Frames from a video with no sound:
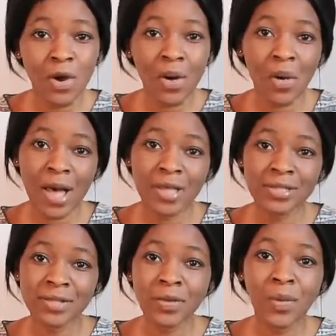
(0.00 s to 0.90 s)
or
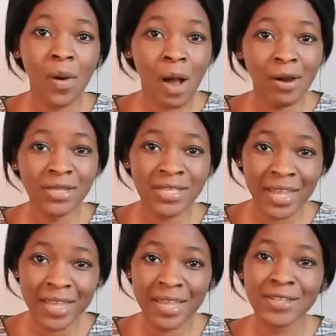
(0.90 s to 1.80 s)
our
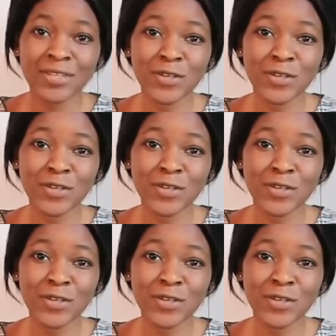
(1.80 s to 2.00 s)
second